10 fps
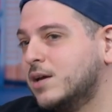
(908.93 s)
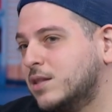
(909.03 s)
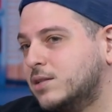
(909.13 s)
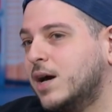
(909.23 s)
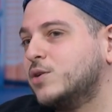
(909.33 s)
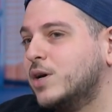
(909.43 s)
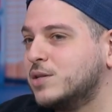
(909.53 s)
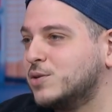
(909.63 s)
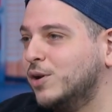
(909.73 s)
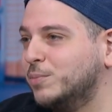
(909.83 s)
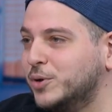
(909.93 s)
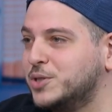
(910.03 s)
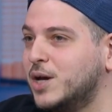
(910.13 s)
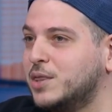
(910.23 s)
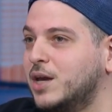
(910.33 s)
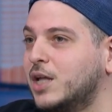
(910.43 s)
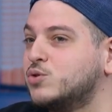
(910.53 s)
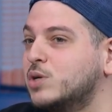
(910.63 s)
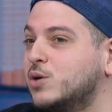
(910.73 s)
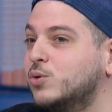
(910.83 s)
The tide rises all boats. So I think it's
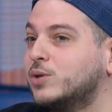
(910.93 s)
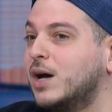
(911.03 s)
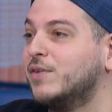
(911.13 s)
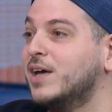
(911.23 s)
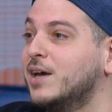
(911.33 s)
really cool to have